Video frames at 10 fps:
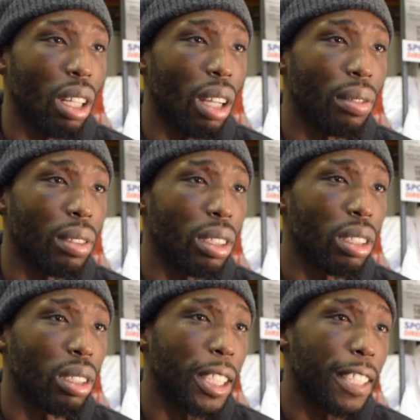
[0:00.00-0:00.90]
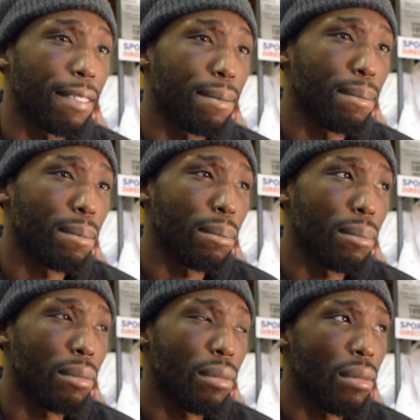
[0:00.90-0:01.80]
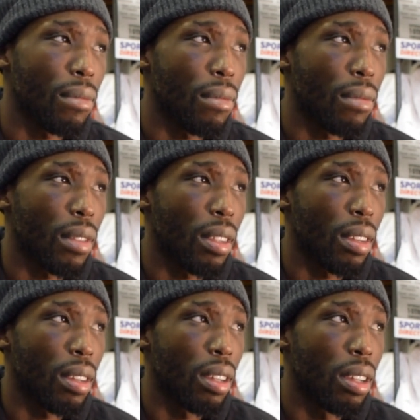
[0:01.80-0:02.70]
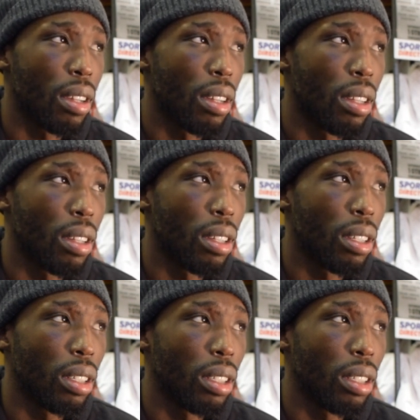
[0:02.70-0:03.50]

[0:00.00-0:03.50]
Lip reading: Do you think that society has to change to stop judging a little bit as well?